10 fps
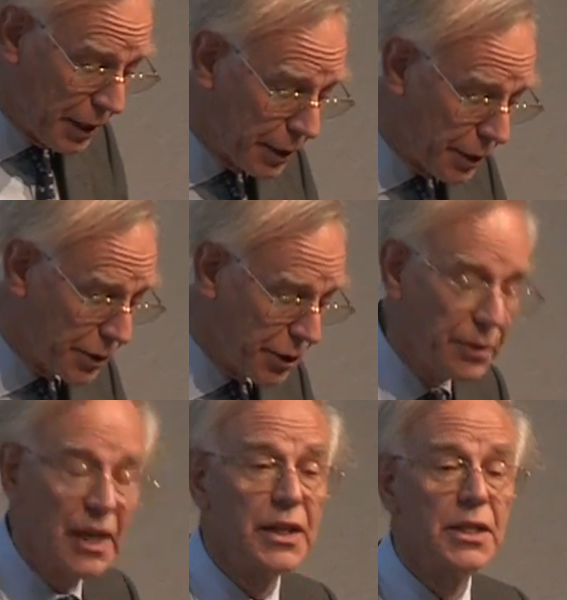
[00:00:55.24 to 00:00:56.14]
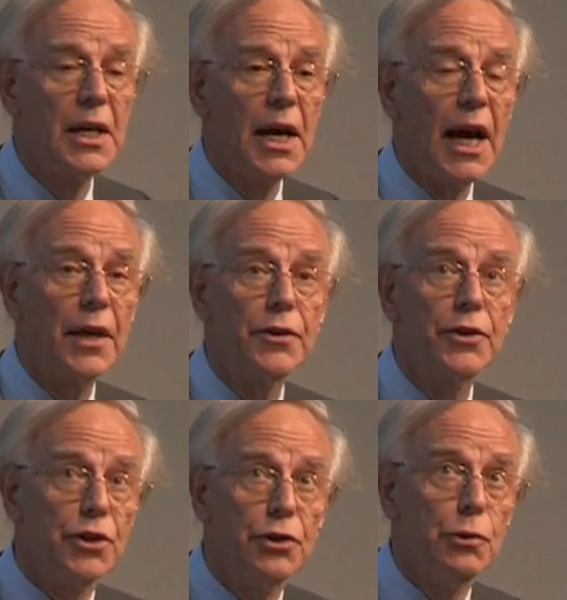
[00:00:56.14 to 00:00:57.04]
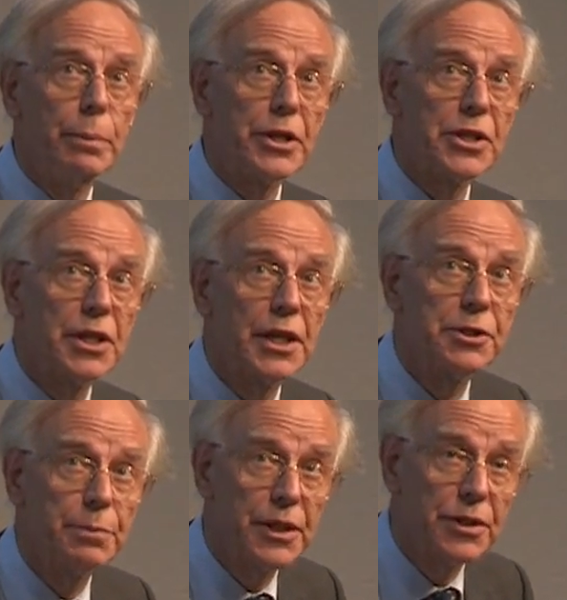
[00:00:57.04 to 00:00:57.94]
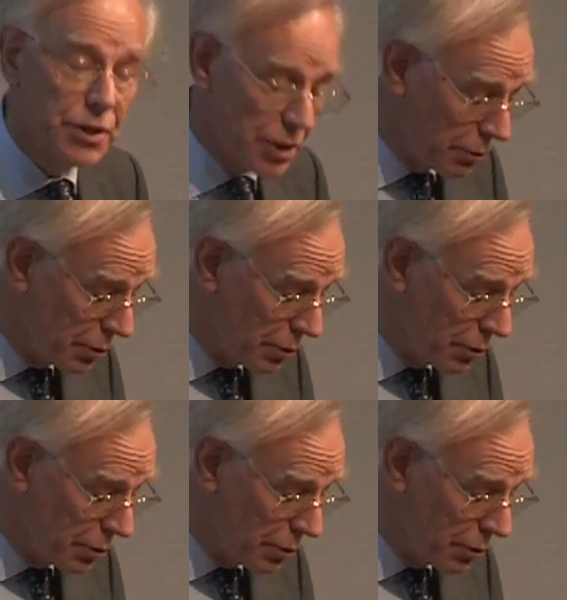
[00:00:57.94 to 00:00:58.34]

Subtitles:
years. So that and new personalized medicines are